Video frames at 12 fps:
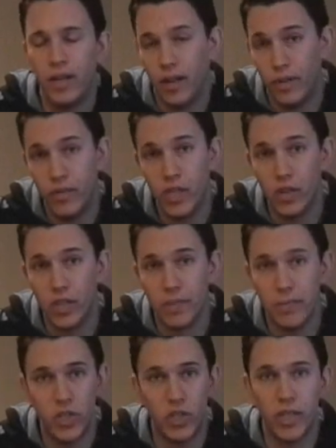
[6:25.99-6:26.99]
And if he goes to
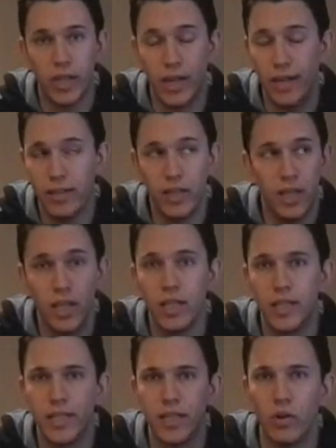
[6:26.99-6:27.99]
Michigan, I think he
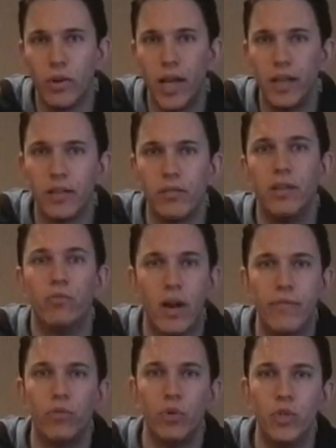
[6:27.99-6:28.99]
could single-handedly
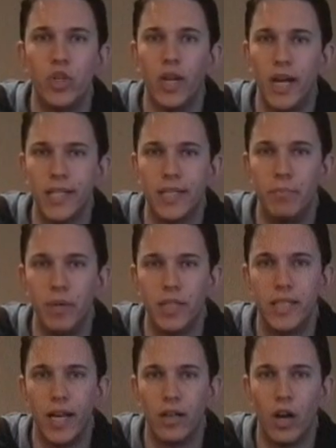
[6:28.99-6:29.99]
revolutionize the
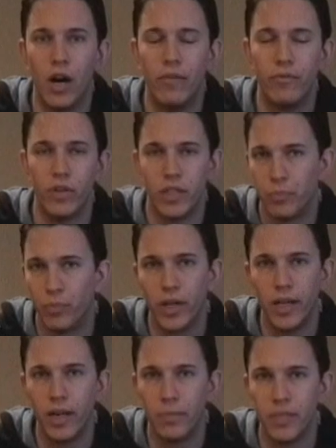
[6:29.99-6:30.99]
Big Ten Conference,
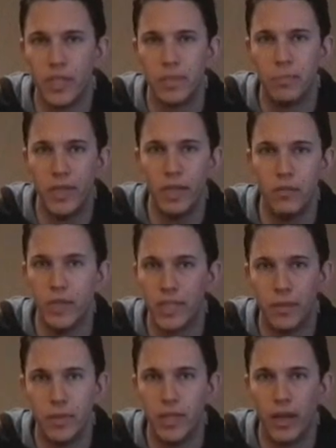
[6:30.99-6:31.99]
bring it up to speed with
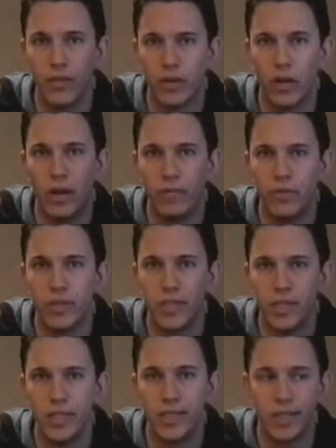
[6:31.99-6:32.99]
some of the other
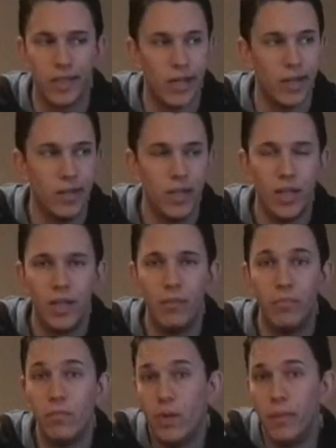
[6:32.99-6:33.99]
conferences, and
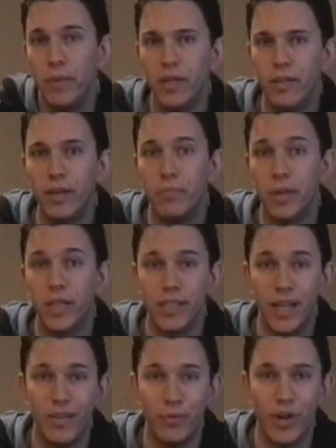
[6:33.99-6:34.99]
maybe the Big
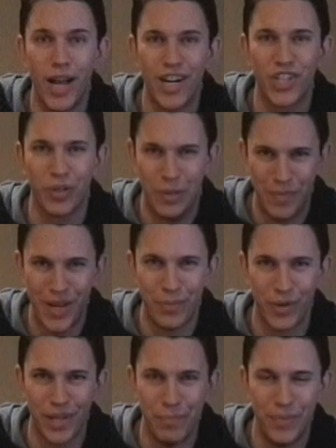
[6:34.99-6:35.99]
Ten would actually be
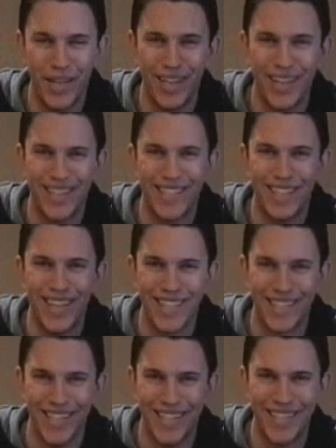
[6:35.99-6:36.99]
able to compete against the
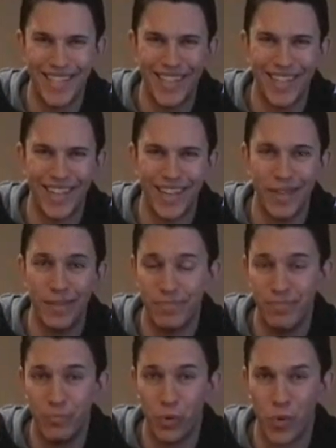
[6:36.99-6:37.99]
SEC in a
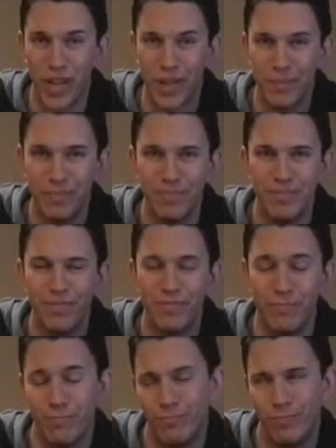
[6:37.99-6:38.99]
bowl game.
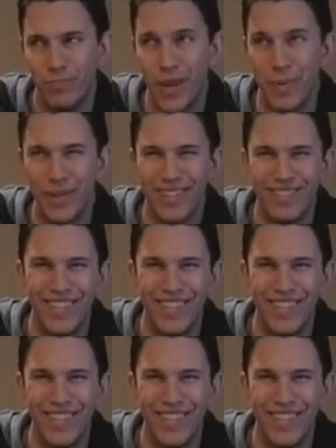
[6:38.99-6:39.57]
Maybe.